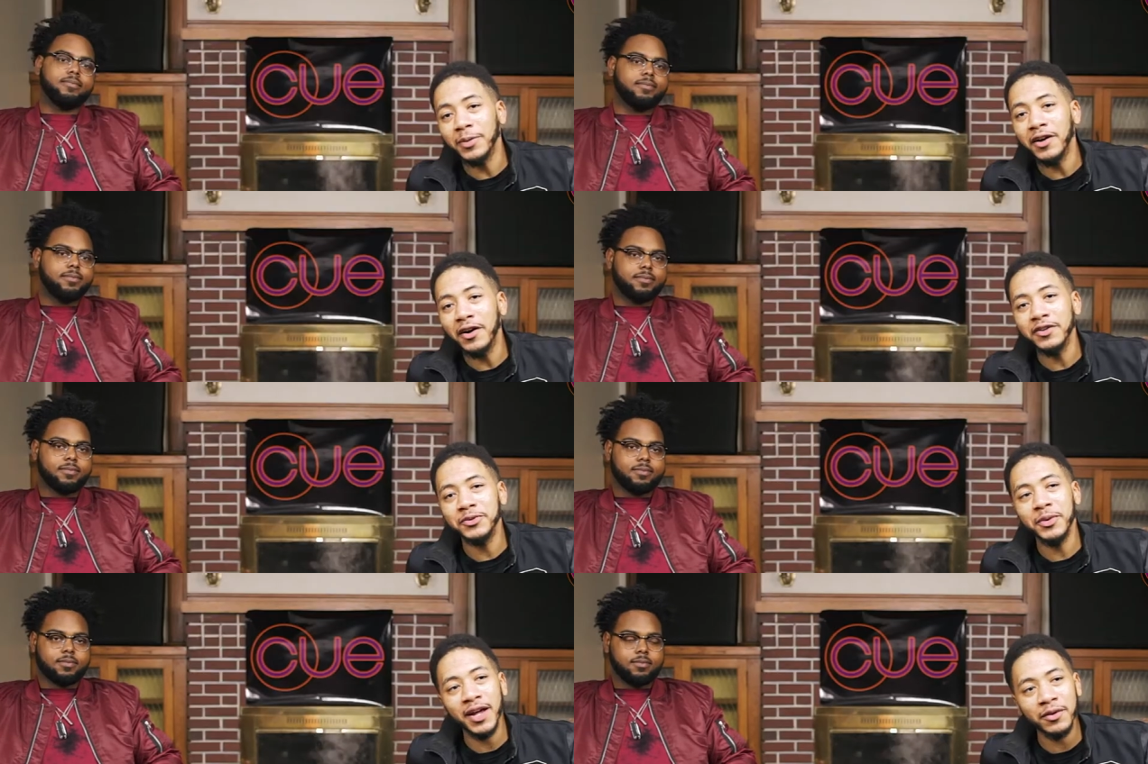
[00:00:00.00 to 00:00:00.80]
Speaker 1: the cause, we
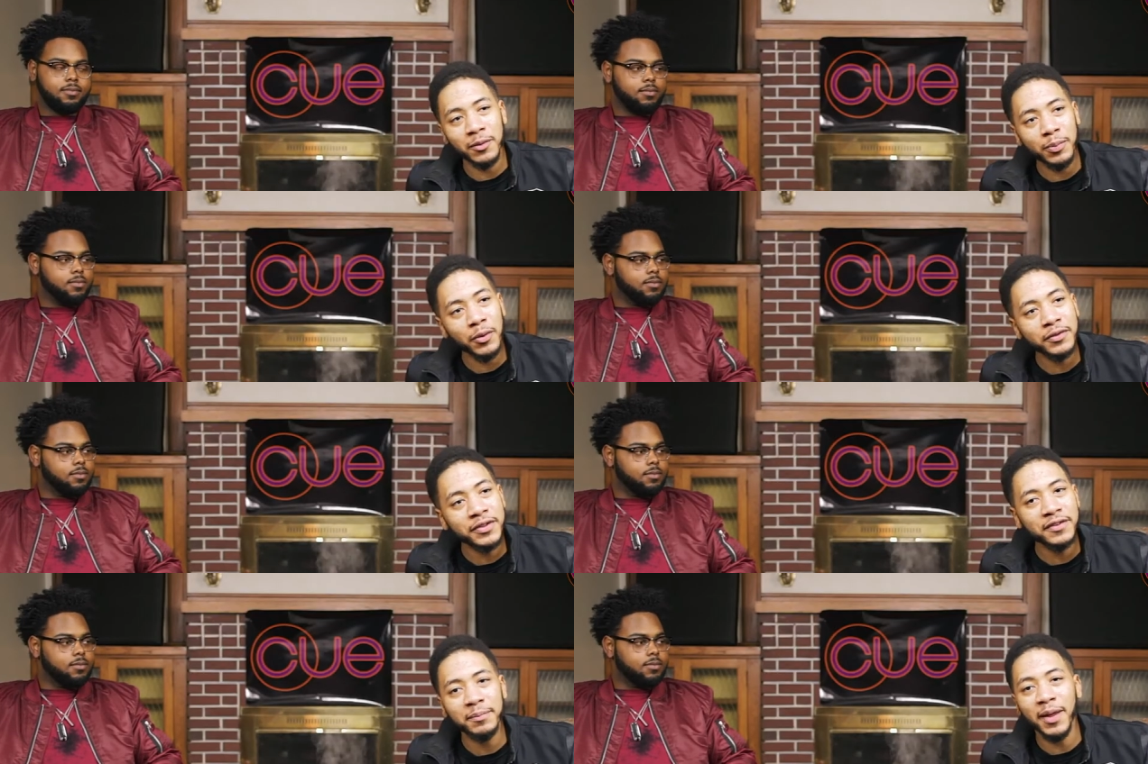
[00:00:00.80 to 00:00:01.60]
got to report these
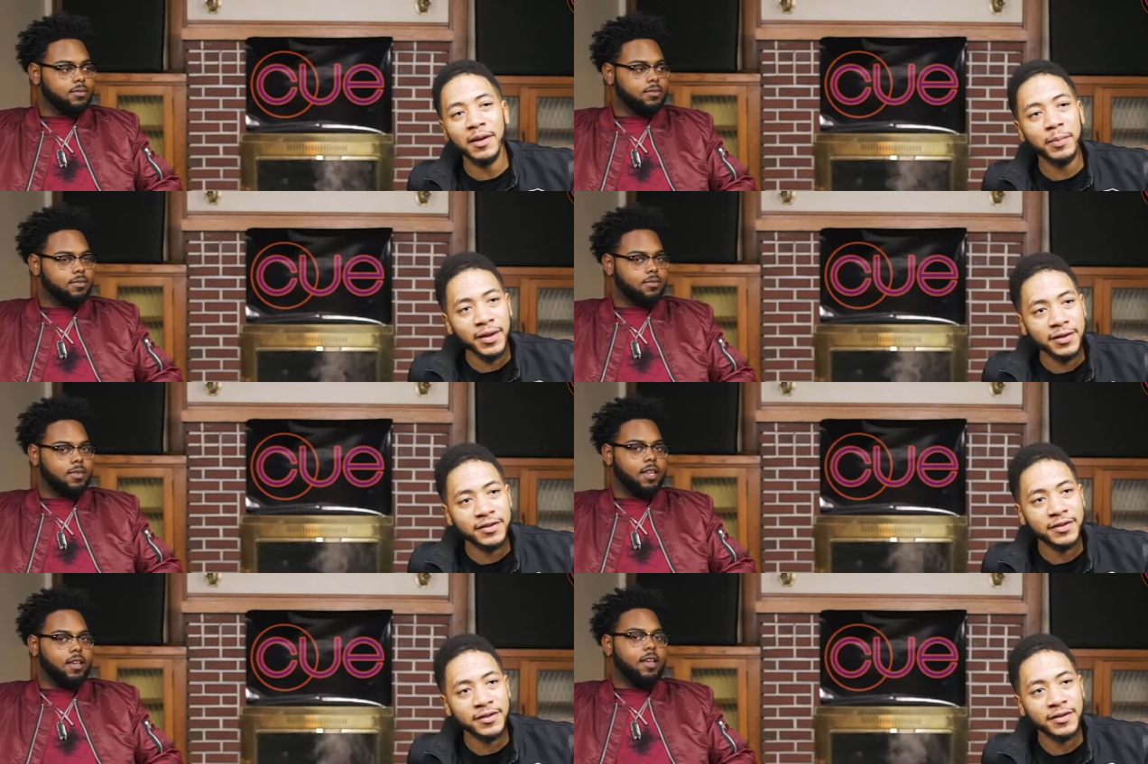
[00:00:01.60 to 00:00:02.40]
bad
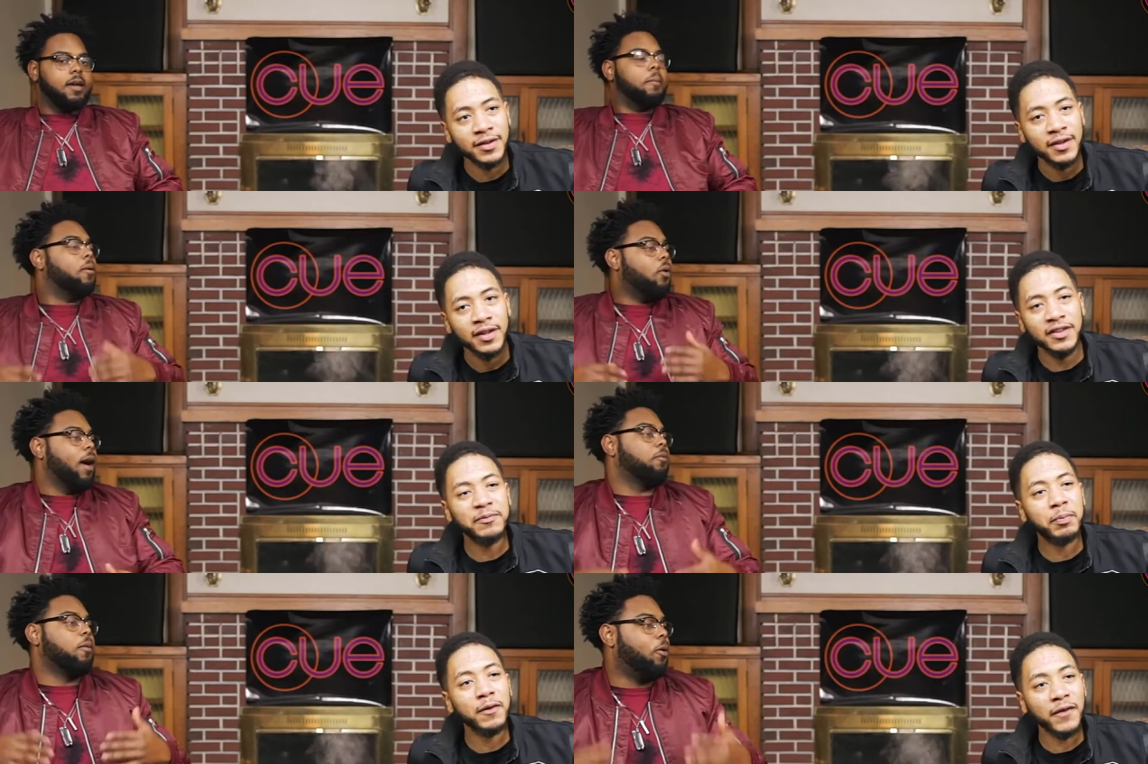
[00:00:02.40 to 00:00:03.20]
Speaker 2: pages. But why
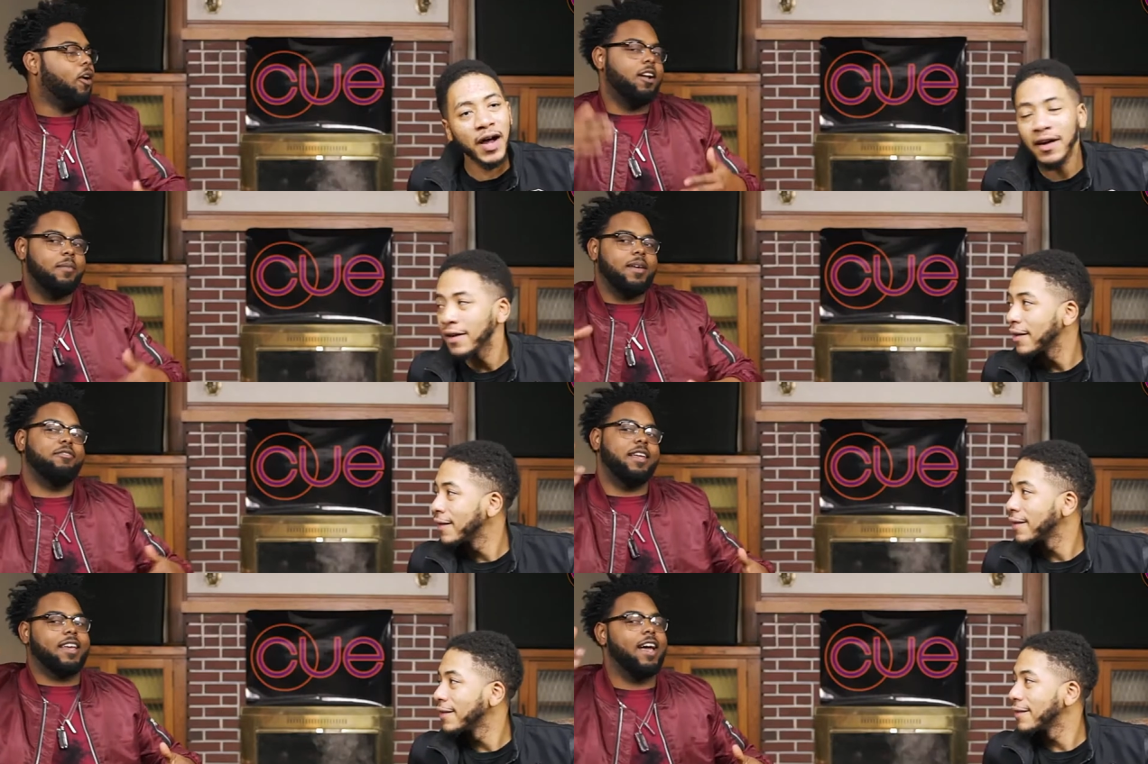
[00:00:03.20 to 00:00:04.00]
report them if they
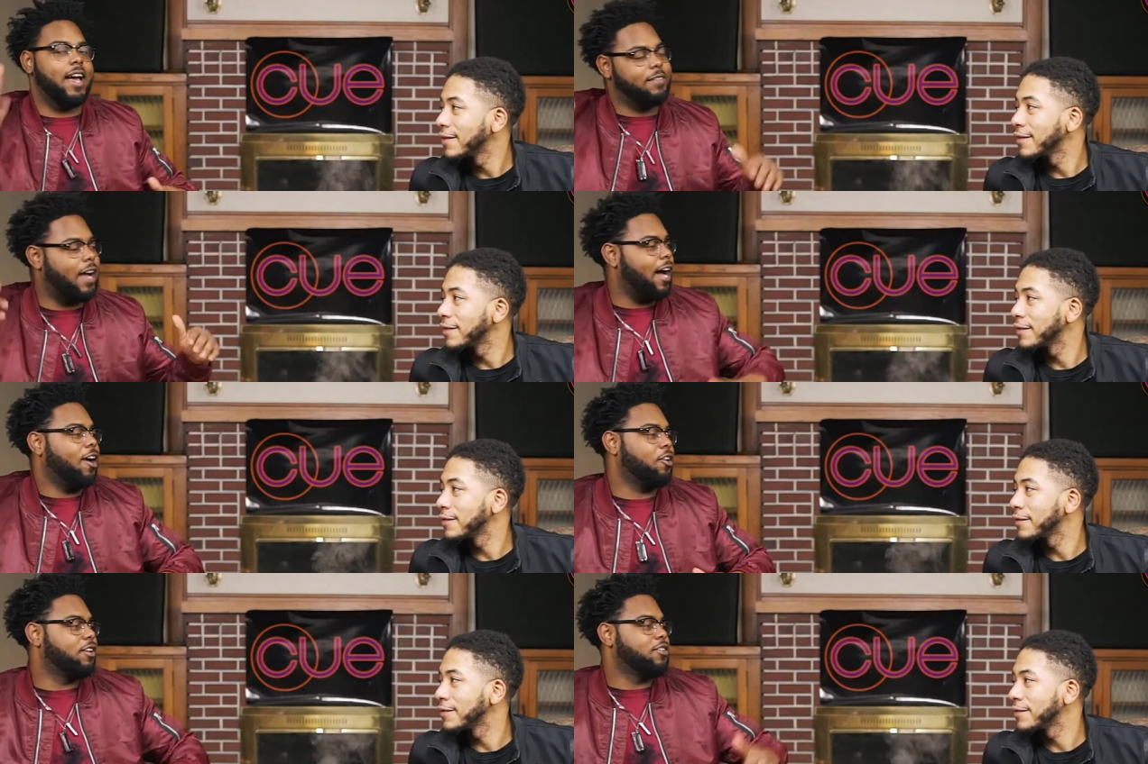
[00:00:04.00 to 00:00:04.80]
can have an
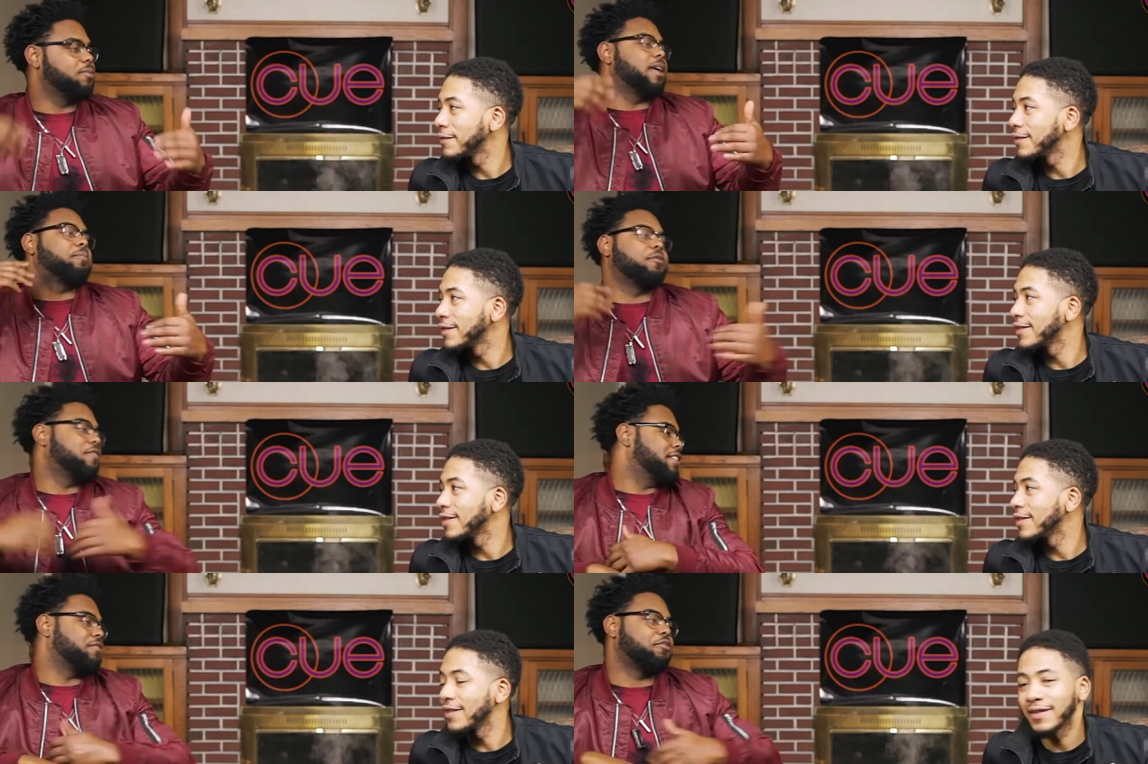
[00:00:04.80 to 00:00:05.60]
algorithm that prevents
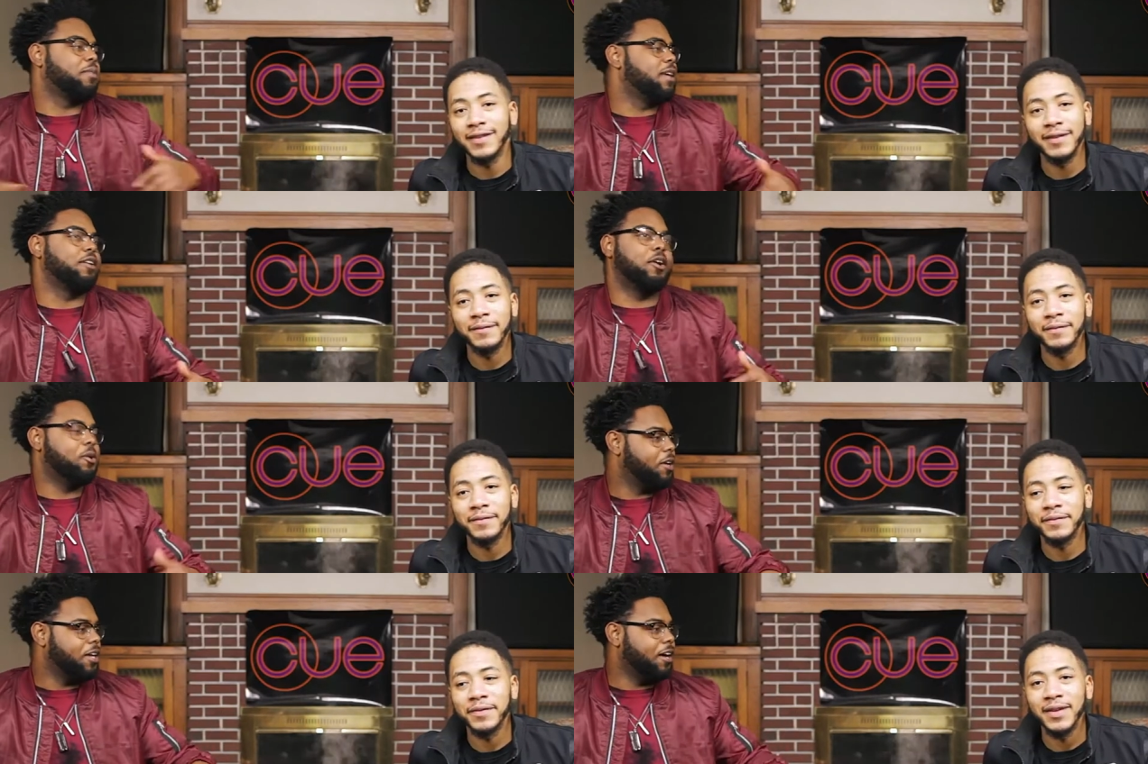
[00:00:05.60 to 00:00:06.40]
it from even
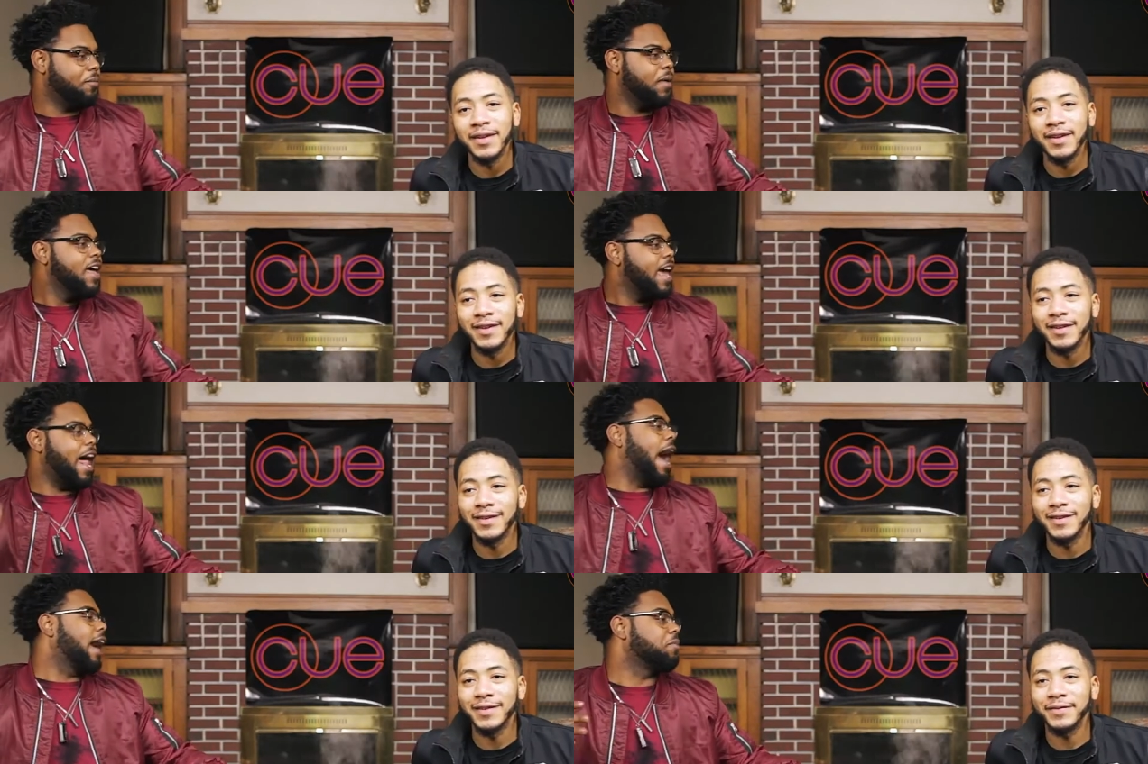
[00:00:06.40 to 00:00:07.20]
going up? And
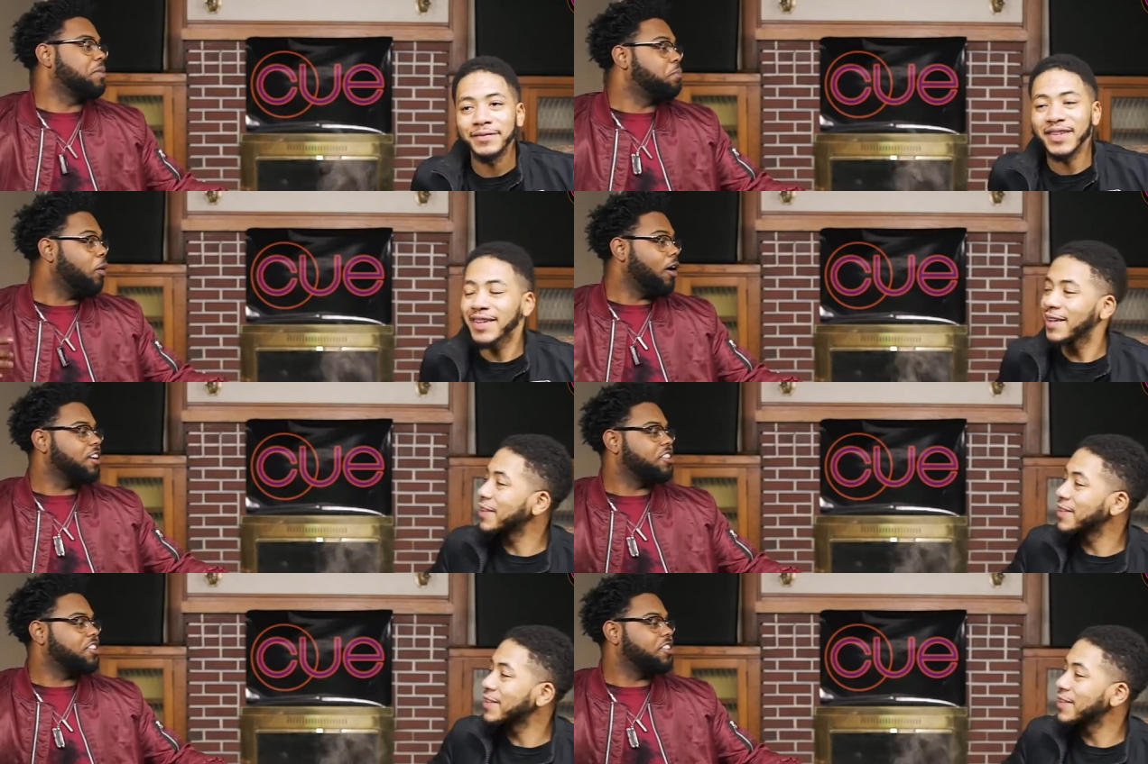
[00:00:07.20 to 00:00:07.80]
I can be part